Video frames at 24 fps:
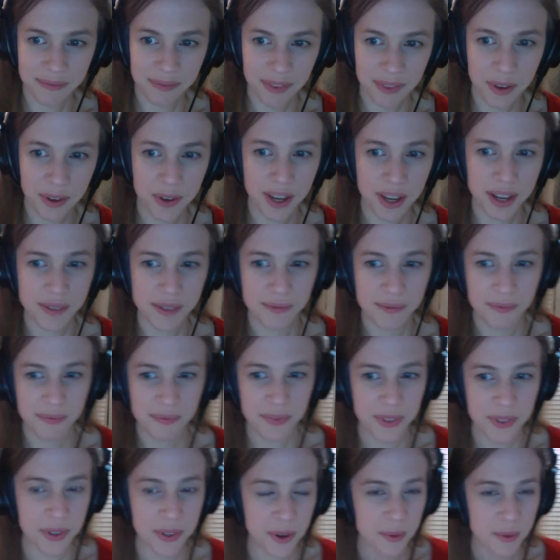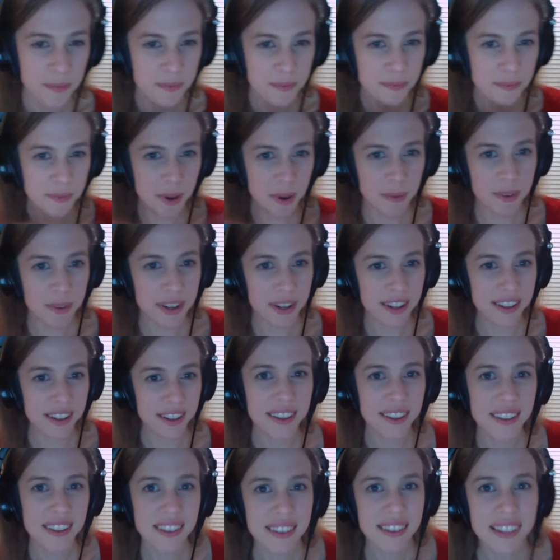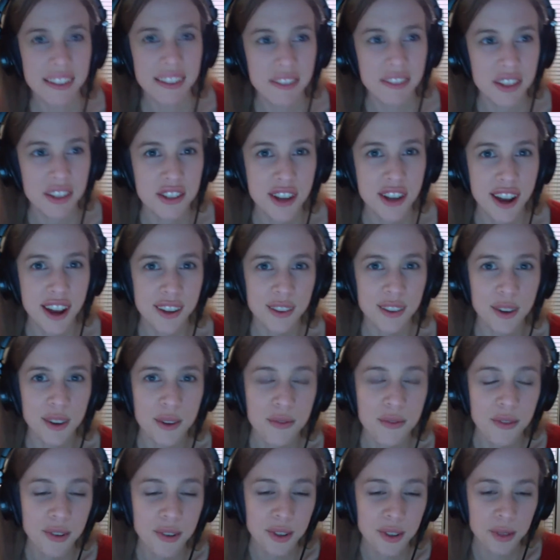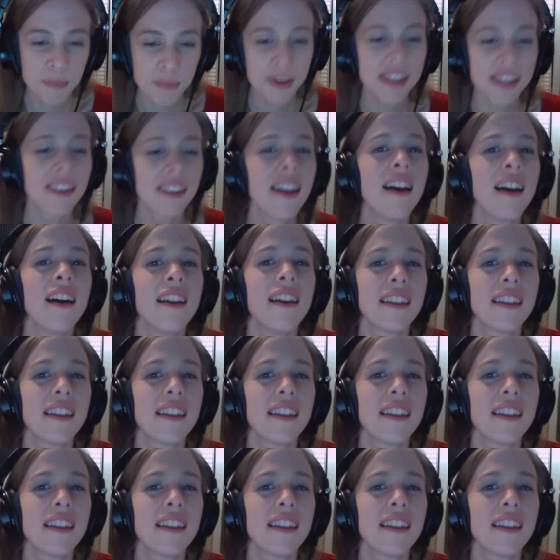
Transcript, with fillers: Okay, so I'm gonna leave the chat alone for a little bit.